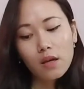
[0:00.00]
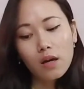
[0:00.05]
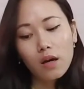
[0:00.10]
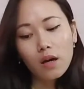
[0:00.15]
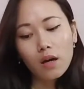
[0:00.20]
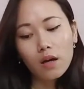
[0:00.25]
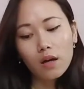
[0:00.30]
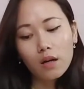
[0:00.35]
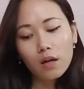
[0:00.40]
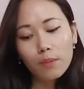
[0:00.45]

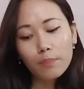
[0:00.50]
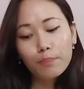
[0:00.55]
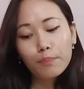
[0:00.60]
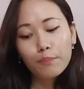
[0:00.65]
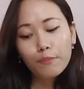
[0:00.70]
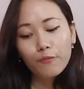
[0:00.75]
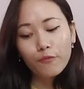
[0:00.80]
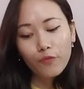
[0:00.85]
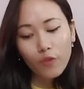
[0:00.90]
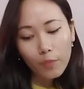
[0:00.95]

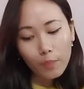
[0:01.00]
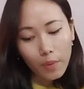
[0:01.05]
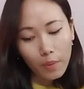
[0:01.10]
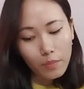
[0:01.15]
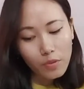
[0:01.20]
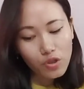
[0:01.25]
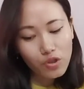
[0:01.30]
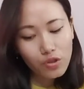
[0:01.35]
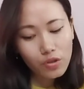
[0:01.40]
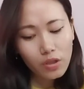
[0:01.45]
for
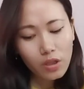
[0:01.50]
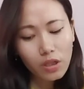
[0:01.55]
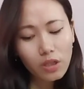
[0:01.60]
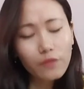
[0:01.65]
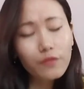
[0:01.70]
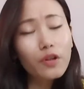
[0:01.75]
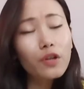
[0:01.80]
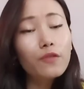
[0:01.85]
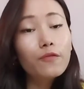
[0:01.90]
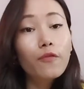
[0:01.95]
permission in a
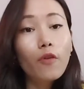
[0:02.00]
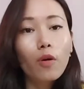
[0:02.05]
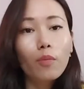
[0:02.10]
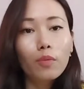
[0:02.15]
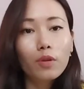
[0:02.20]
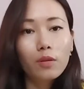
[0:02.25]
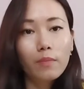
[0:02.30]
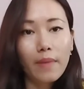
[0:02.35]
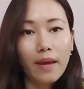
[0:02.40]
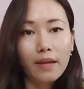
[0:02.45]
very
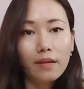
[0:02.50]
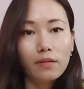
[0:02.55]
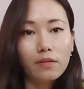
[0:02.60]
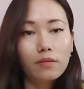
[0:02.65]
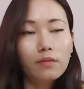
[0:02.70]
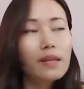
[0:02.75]
formal manner.